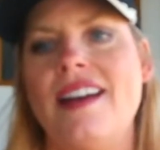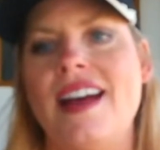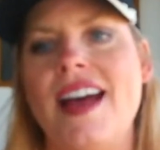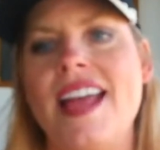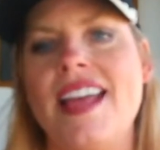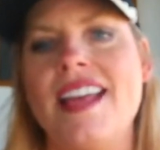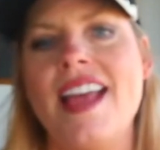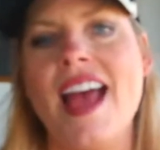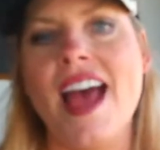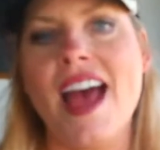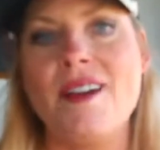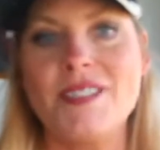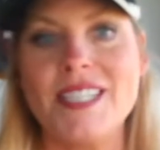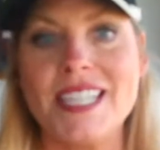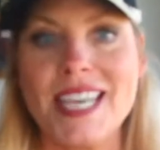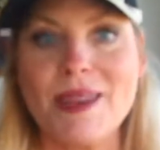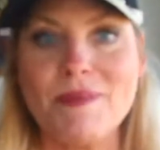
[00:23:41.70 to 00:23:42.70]
I have
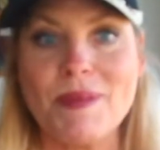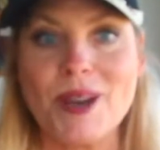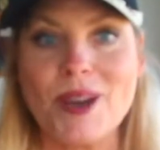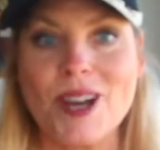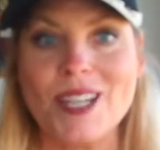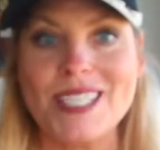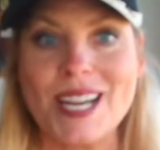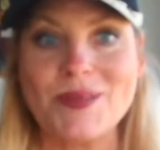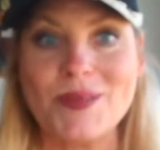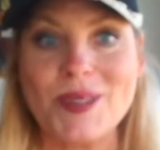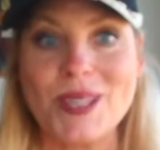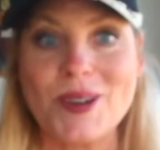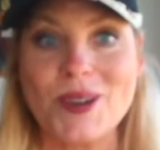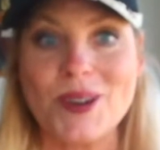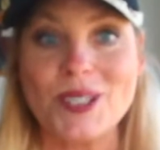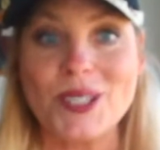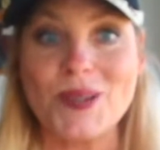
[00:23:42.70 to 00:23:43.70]
to keep in contact with you
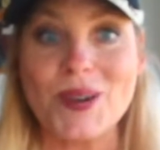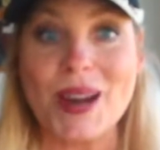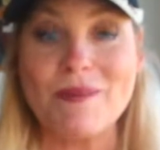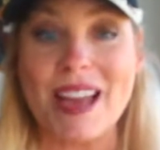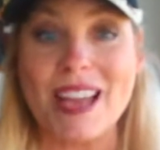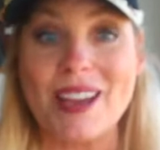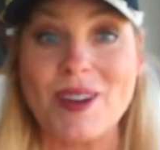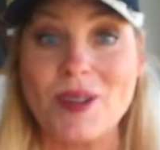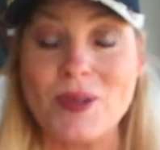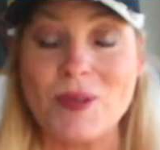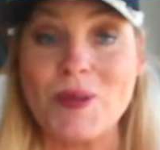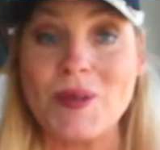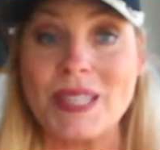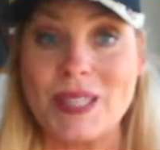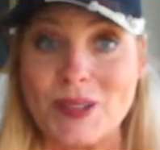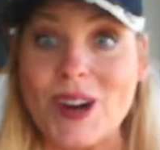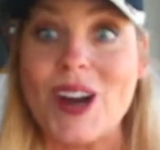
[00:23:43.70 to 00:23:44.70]
girls or I might go through
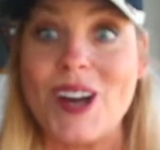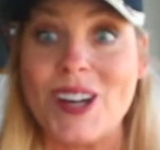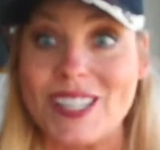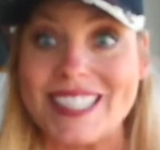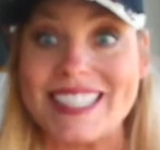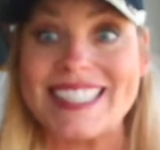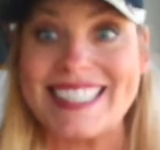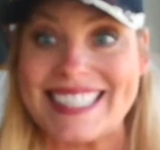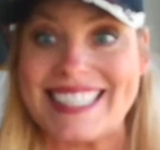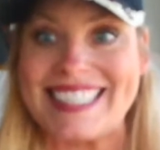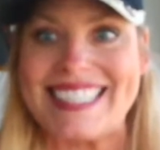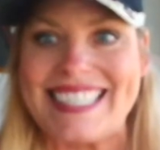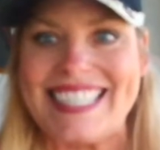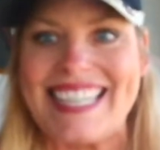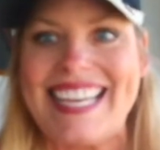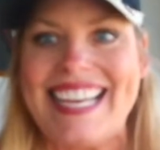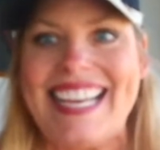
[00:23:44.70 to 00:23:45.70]

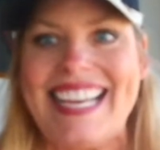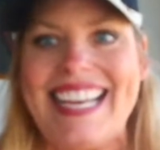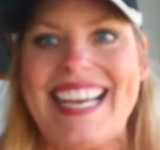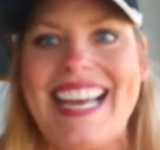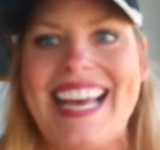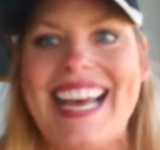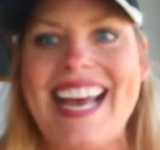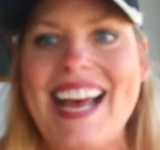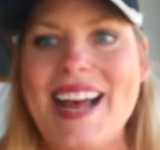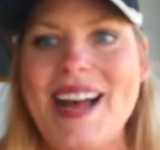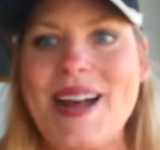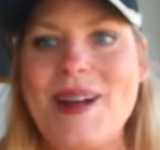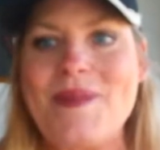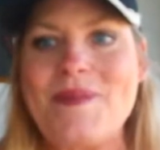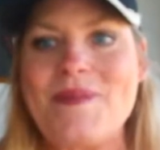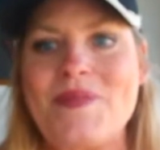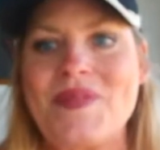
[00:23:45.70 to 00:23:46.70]
withdrawals.
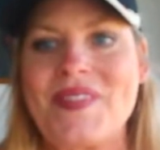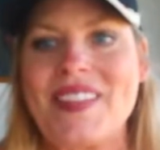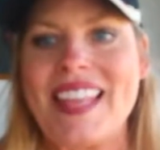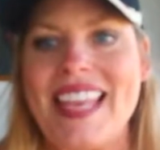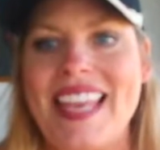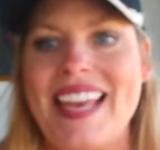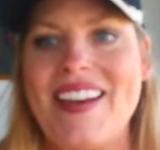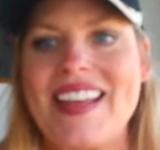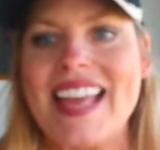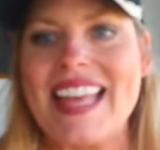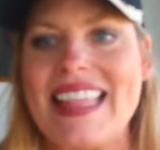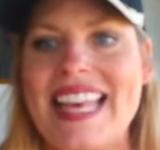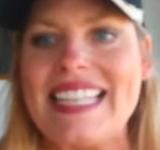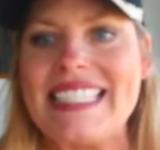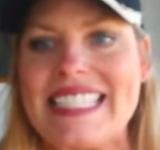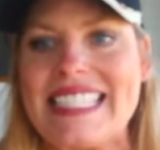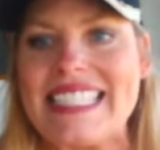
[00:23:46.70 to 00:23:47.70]
Okay,
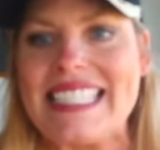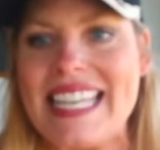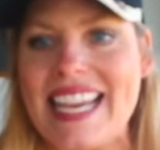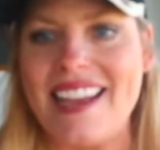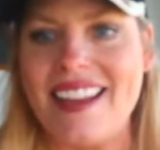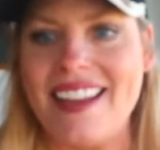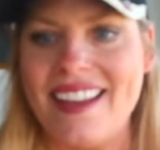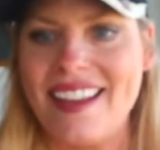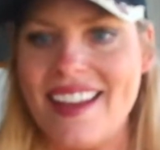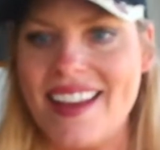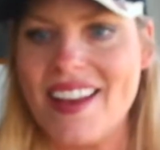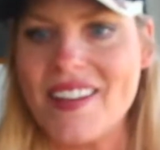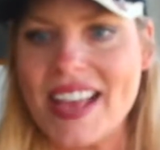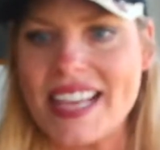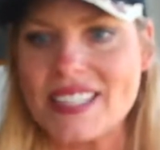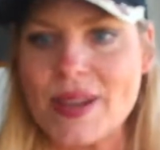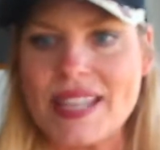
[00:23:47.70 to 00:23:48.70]
let's see.
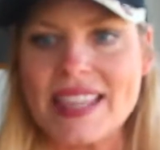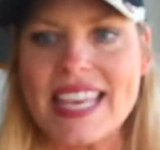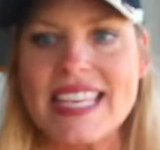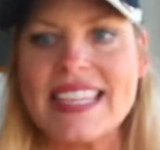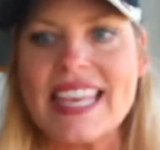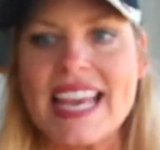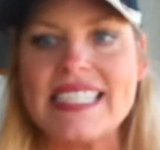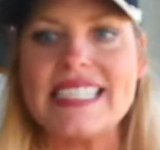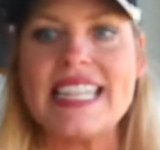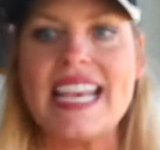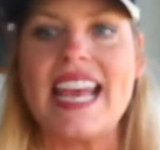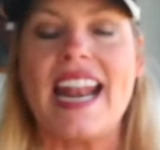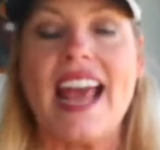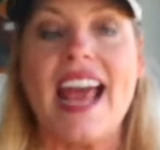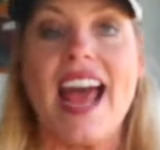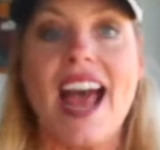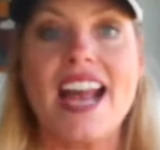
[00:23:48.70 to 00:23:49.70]
Okay, so I think that's
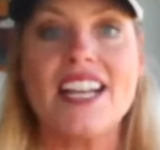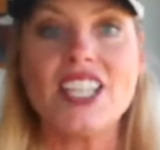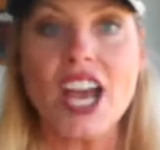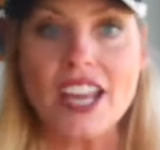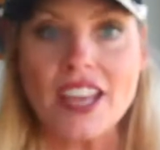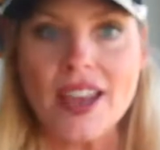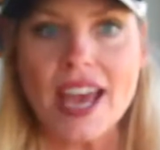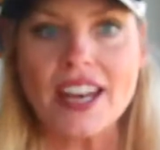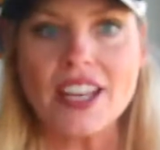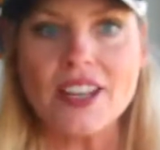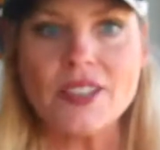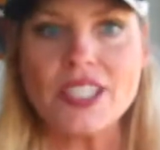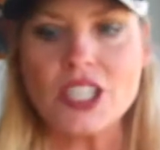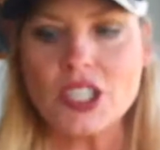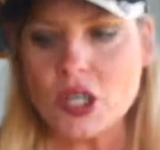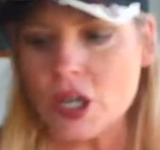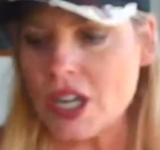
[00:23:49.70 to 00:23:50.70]
it. I taught you how to use
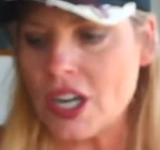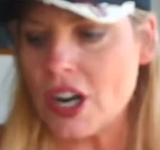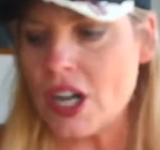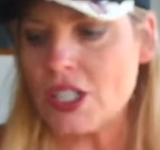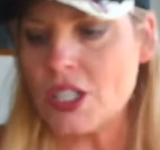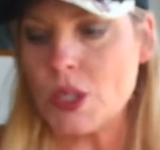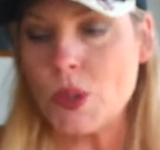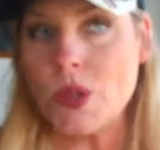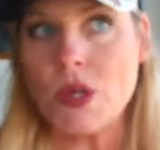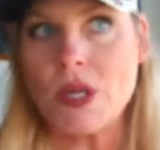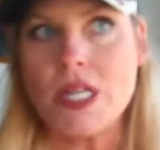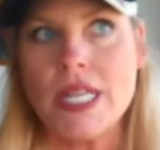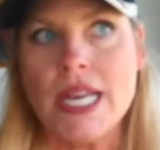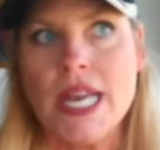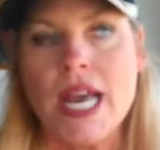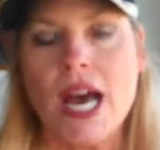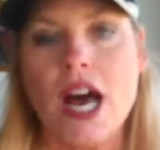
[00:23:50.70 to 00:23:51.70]
the Turn It All tool.
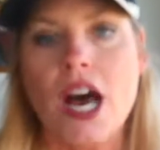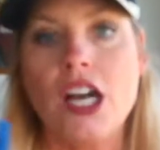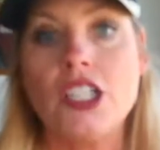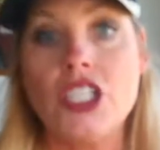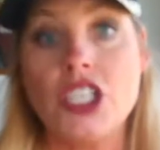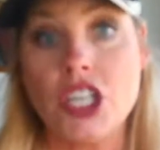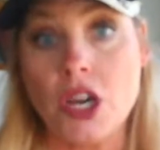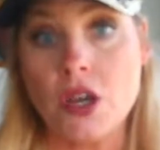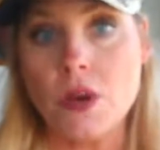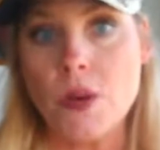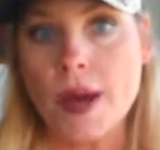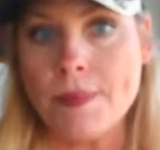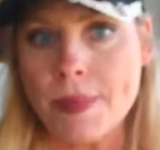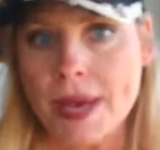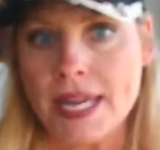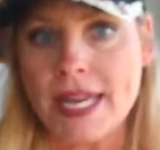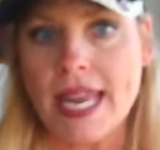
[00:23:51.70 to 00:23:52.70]
I'll show you
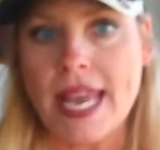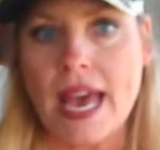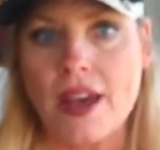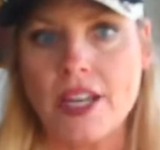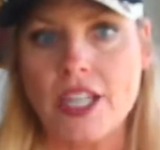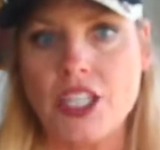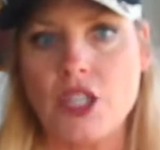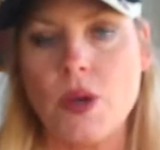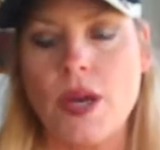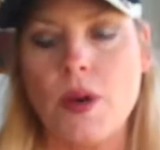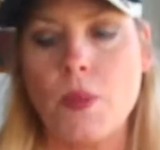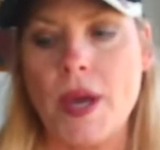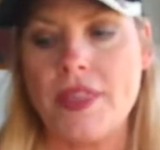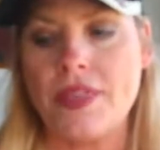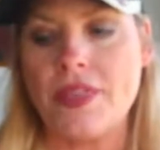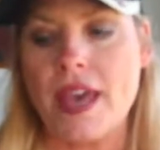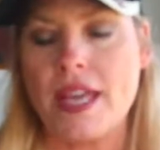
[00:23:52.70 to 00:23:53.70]
on Monday how to do it
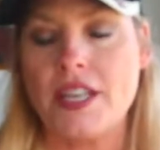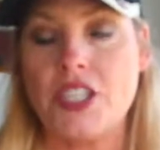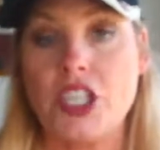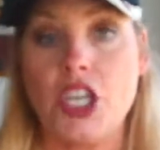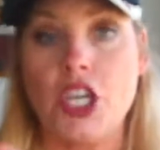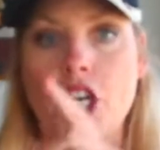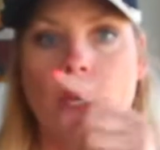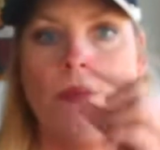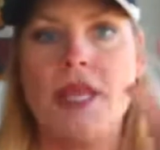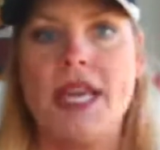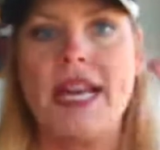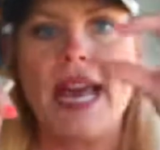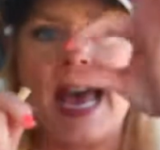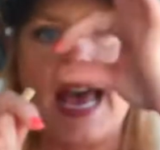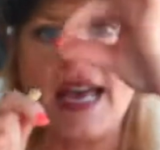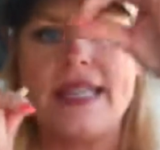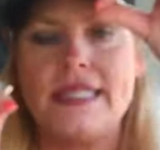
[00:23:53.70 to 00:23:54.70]
with a tube that
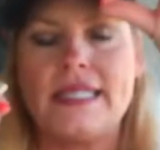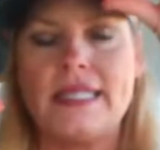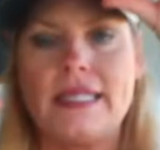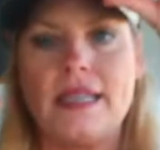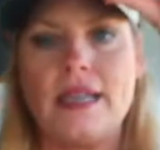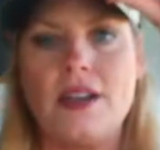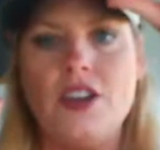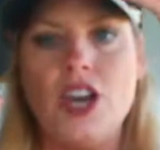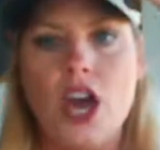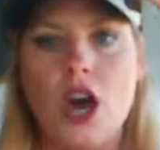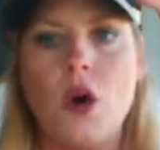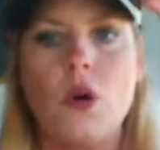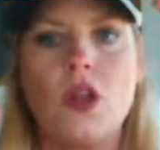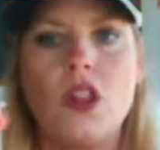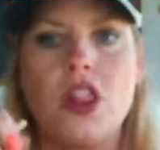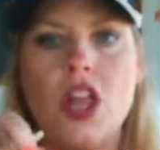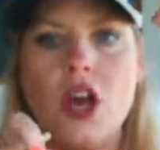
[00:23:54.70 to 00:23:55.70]
has
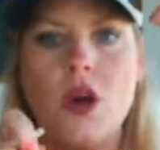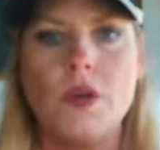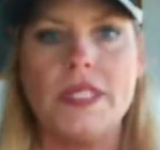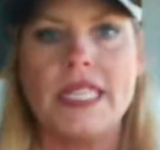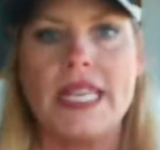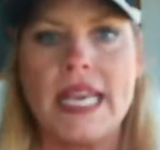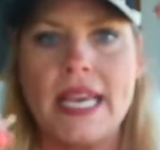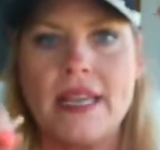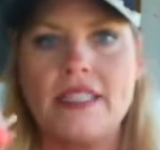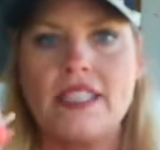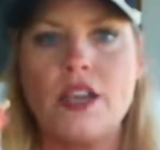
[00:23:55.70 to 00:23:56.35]
no closing.